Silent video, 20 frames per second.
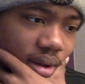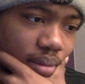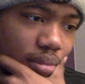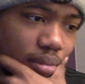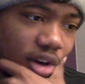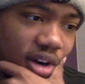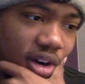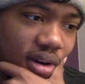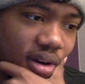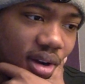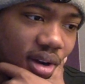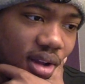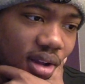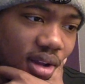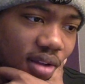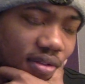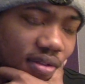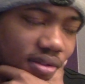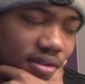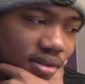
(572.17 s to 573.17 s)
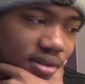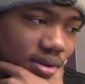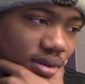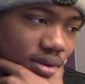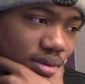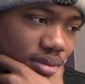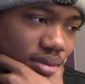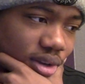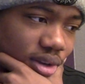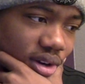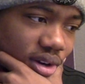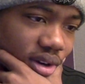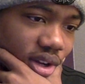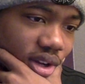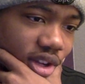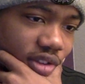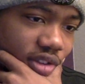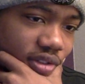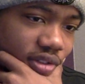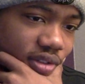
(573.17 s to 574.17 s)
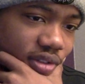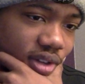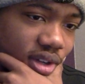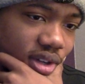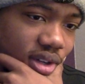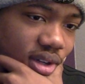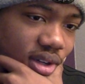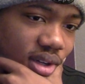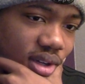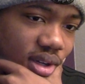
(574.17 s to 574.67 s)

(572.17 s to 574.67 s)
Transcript: Breaker Dave. Who did Breaker Dave fight?